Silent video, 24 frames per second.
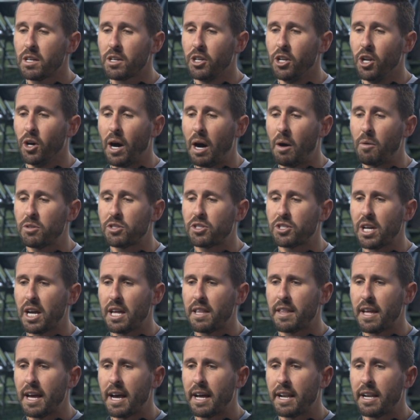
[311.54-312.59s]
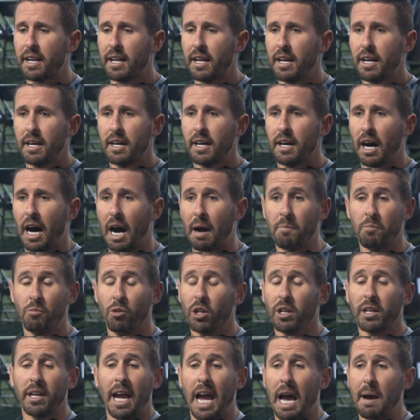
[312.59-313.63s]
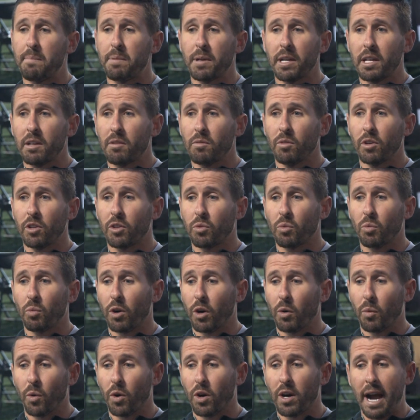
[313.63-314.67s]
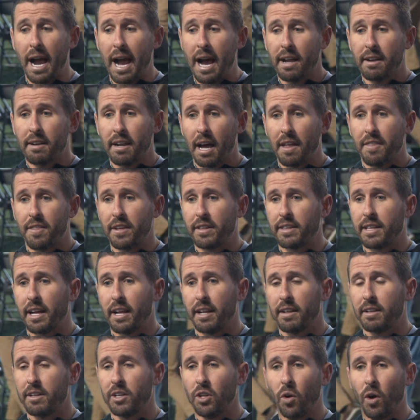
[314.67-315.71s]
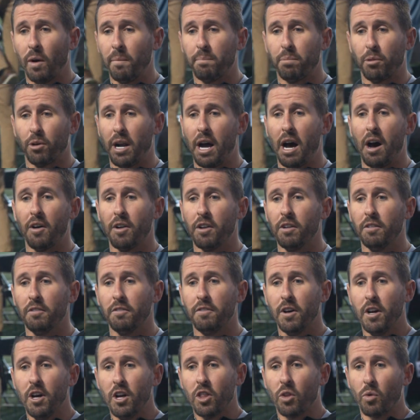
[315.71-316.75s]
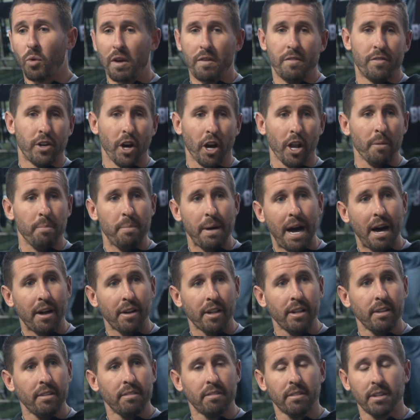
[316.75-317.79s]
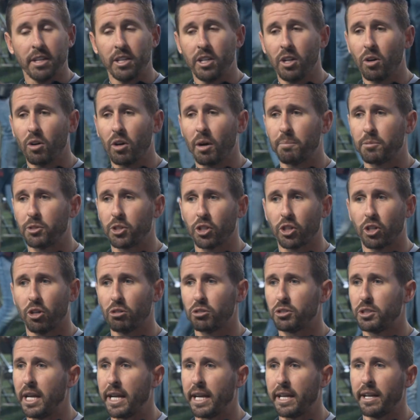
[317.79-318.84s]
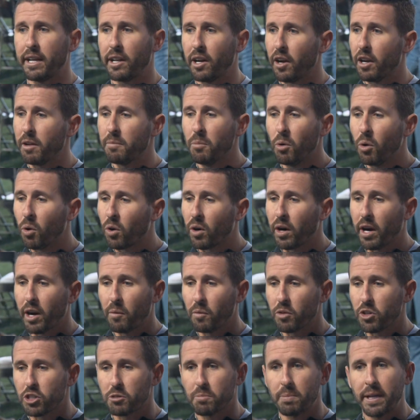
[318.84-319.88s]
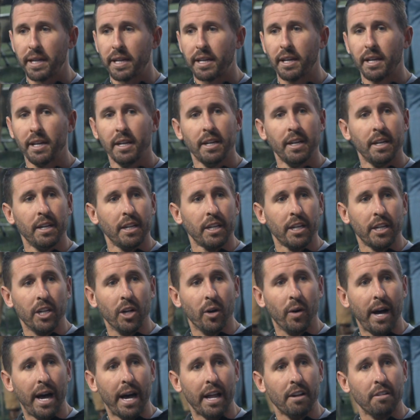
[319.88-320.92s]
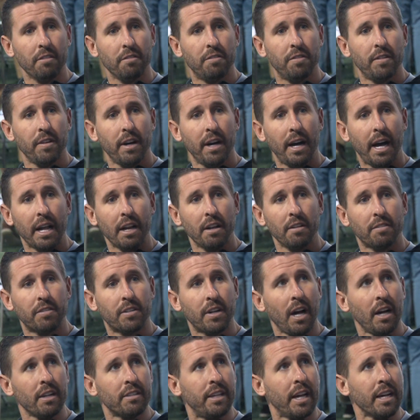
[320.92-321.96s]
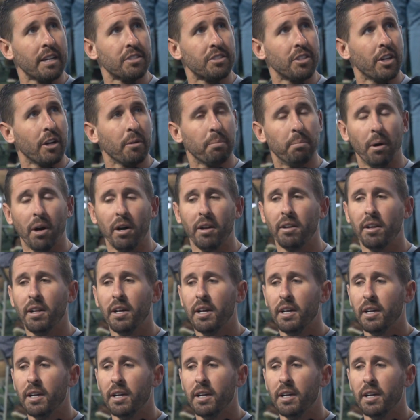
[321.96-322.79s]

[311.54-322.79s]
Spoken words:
you know, I would say that I'm really happy with where we're at. I think that, you know, I'm proud of the way we've gone about it. You know, I'm sure Coach Dakin hit on it more. I don't want to speak, you know, out of context there. But